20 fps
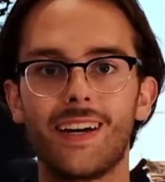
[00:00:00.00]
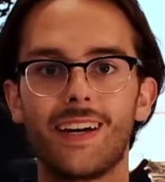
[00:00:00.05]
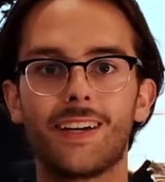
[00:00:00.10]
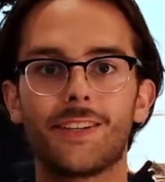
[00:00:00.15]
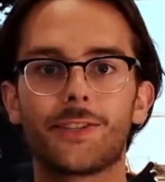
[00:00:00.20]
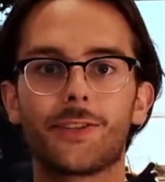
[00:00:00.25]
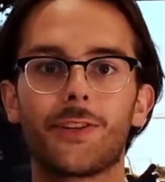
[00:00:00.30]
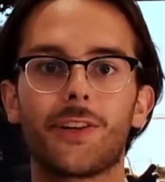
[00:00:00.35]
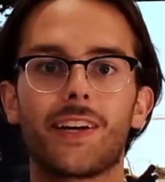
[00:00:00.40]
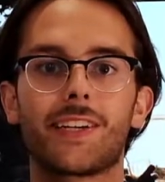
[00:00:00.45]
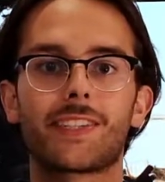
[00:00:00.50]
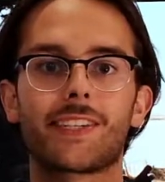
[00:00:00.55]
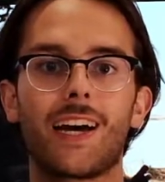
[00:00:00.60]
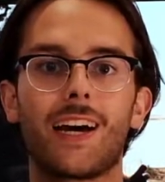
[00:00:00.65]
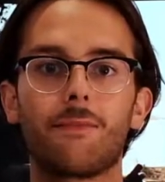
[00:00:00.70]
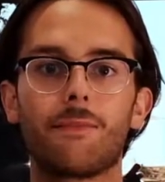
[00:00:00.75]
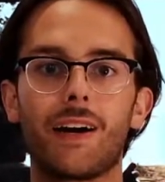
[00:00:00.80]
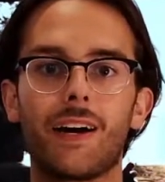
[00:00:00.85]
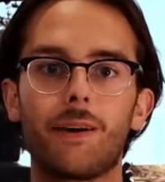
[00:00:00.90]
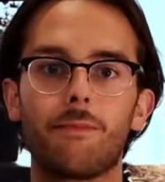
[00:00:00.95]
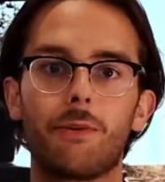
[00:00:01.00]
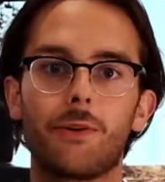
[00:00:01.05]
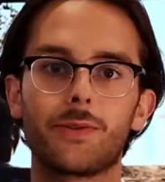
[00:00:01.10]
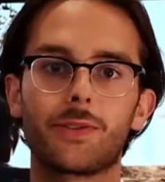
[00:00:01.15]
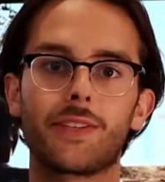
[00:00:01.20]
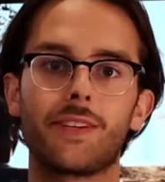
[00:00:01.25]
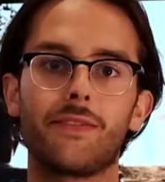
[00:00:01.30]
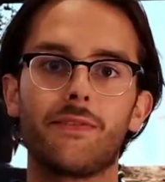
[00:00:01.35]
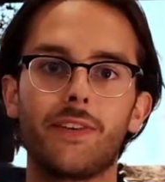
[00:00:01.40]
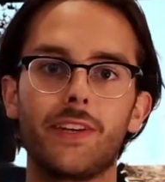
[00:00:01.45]
So last time I
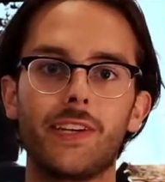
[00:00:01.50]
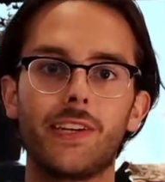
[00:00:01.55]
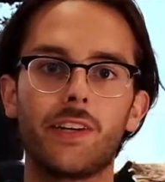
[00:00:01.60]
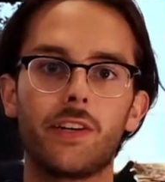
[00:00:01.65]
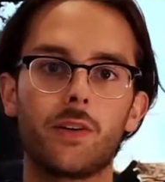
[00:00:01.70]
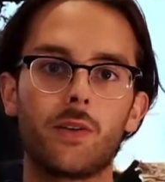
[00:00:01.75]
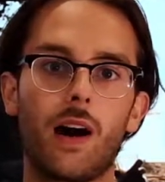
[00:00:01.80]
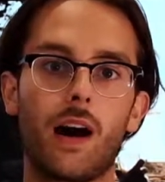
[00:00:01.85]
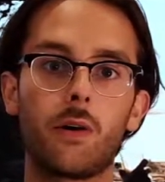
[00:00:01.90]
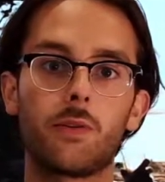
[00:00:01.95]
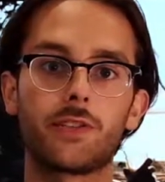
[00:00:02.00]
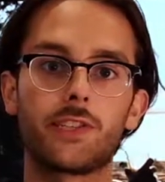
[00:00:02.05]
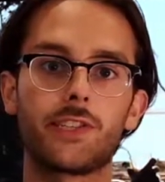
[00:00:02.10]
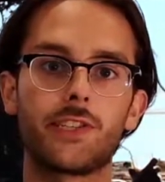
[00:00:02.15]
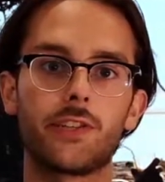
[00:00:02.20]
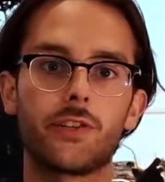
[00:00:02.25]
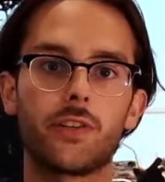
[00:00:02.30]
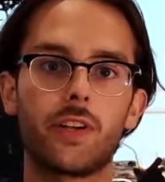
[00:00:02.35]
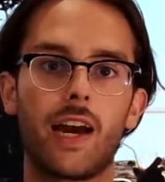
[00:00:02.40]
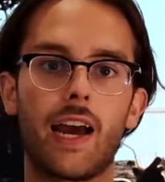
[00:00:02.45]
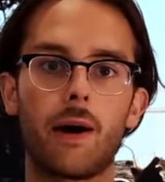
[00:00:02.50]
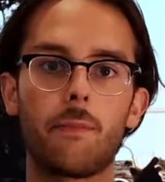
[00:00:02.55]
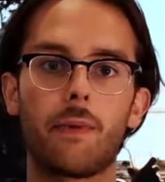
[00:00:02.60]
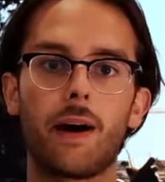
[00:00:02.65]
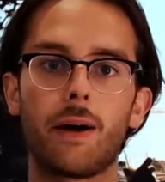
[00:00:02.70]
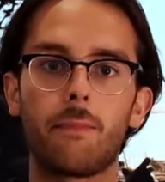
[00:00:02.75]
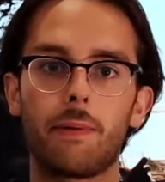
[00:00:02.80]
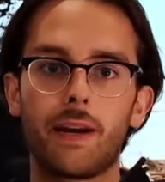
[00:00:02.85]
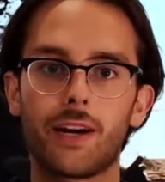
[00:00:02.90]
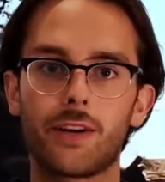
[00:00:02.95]
posted a video I was still at my
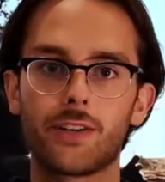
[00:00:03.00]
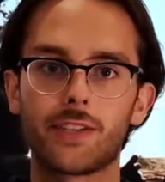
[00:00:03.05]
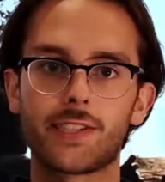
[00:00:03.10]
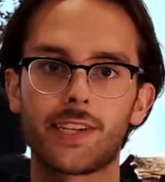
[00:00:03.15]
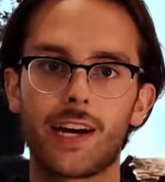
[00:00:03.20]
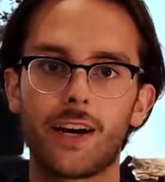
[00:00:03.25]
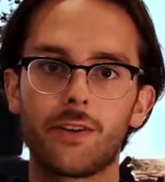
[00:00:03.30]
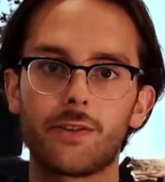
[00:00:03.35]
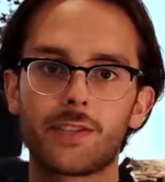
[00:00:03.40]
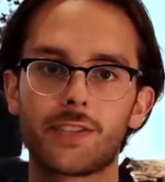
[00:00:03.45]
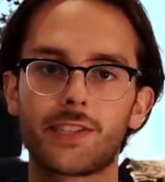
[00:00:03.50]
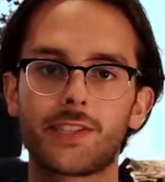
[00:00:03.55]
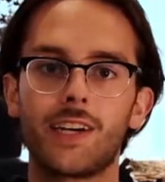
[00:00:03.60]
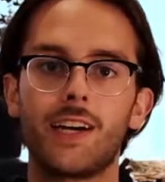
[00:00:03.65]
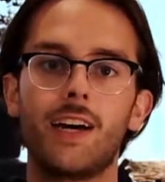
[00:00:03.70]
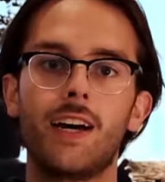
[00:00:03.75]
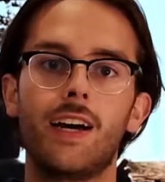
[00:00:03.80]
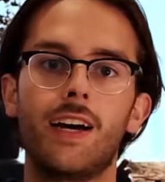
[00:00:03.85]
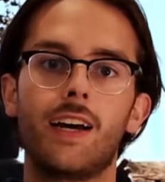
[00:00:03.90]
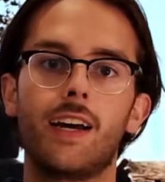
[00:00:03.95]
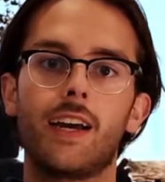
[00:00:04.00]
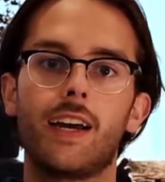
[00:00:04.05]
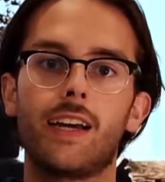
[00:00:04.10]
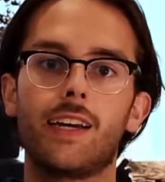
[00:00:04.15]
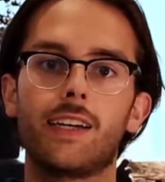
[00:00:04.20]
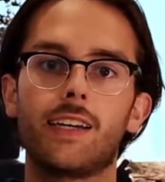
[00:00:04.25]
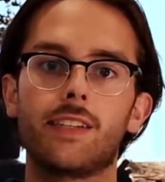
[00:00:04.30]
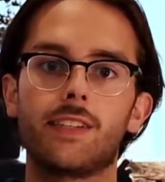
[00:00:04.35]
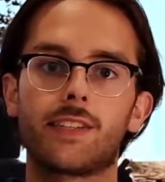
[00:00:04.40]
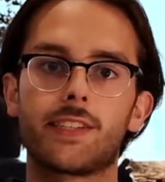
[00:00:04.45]
parents' house,
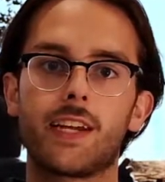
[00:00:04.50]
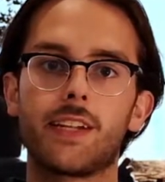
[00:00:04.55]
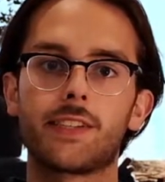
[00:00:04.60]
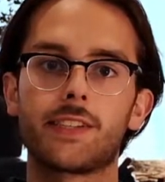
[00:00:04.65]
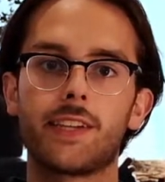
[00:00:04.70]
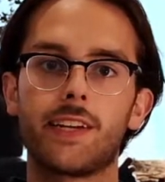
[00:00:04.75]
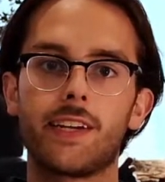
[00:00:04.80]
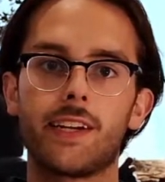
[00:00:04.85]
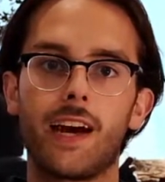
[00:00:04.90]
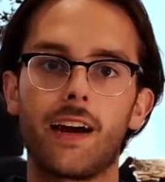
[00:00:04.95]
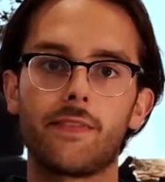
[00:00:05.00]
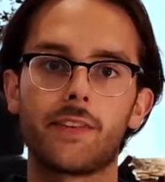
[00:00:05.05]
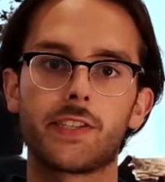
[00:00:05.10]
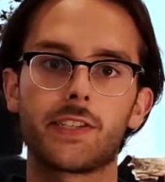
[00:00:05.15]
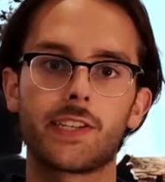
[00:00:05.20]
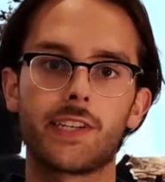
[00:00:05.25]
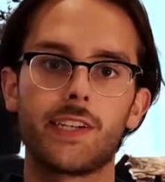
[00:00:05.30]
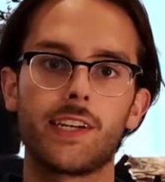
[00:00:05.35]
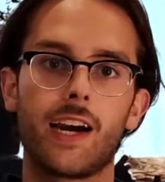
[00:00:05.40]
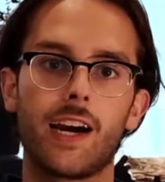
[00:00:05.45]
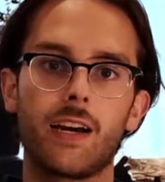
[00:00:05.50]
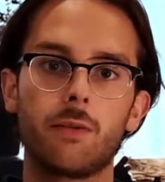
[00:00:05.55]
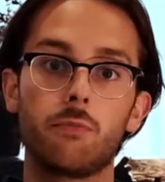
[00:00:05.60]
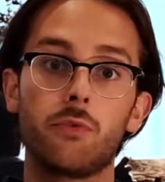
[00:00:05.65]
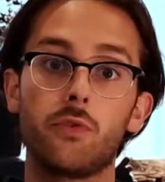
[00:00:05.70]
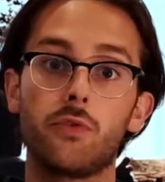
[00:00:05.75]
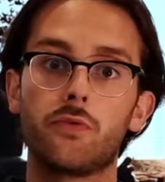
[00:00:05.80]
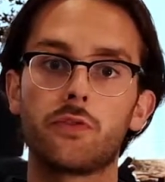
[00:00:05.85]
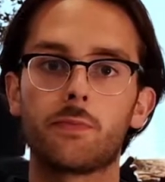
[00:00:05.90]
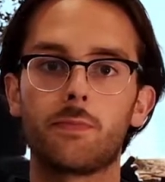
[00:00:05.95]
and since then obviously I
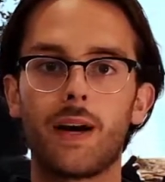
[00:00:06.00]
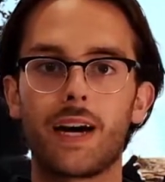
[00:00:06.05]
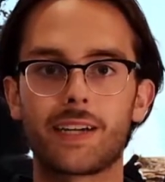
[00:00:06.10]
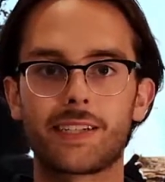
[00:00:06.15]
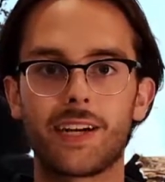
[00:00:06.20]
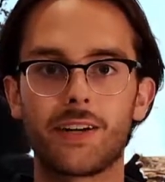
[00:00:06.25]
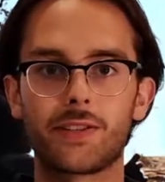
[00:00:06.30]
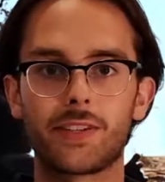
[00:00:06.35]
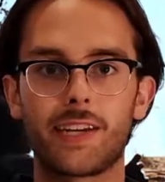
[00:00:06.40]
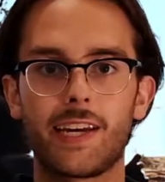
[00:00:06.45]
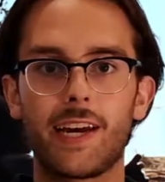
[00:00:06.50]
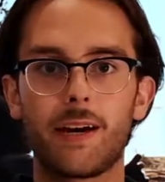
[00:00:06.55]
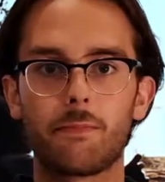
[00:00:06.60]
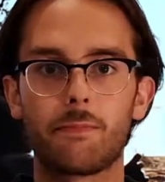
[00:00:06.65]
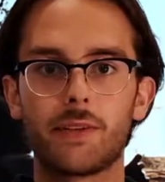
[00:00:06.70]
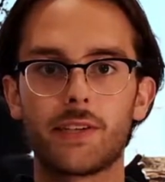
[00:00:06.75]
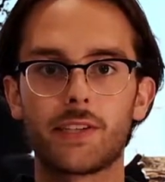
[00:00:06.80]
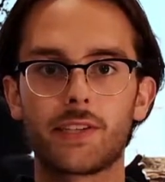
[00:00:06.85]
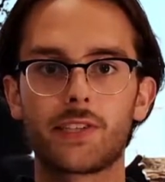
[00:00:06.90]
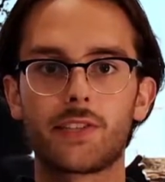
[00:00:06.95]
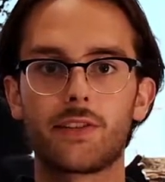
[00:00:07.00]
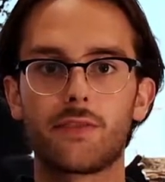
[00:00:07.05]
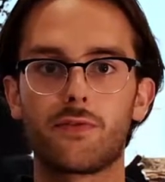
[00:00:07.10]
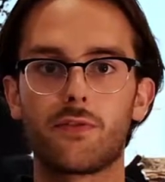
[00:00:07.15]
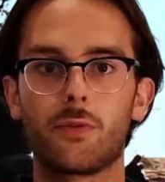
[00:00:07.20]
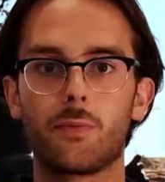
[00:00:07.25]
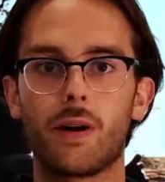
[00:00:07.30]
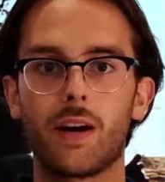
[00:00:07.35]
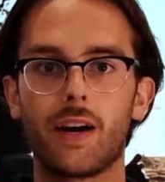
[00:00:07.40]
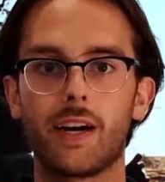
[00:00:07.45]
moved back down to campus
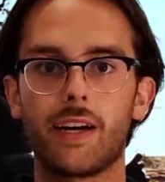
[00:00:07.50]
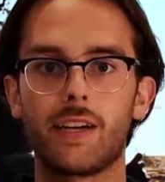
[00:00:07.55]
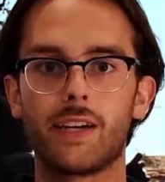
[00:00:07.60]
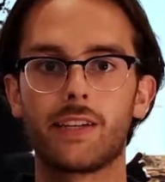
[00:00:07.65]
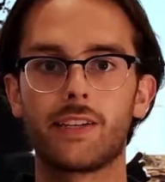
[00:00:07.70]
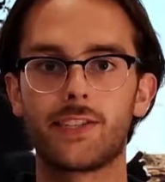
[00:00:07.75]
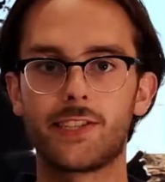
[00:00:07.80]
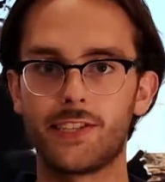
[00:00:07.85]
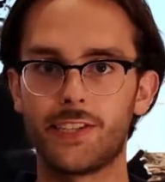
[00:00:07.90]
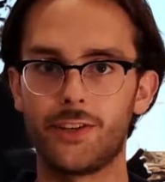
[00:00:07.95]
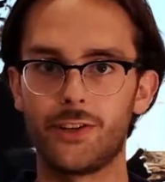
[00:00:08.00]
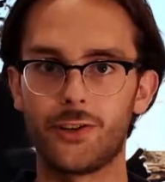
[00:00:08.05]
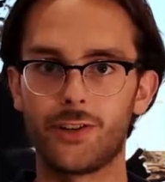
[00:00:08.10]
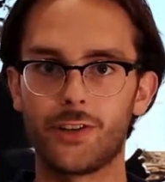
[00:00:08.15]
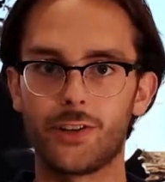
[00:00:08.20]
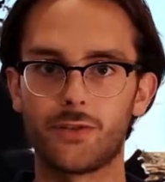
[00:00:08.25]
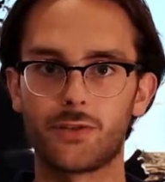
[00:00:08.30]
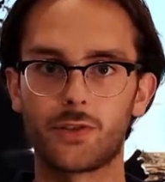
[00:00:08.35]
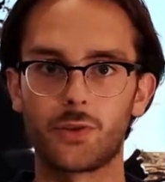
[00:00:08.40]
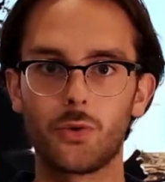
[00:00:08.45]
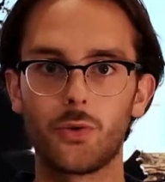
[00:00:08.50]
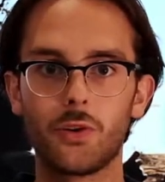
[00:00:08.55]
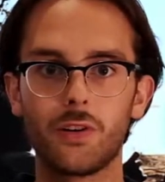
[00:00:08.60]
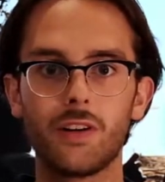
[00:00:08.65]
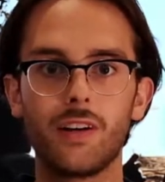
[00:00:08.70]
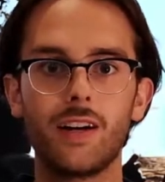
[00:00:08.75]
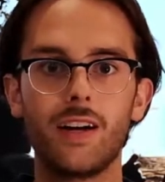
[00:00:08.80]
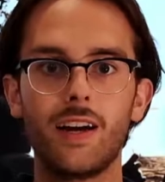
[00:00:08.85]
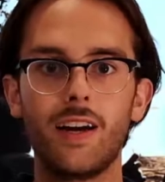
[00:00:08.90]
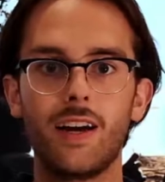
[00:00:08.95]
for my senior year of school,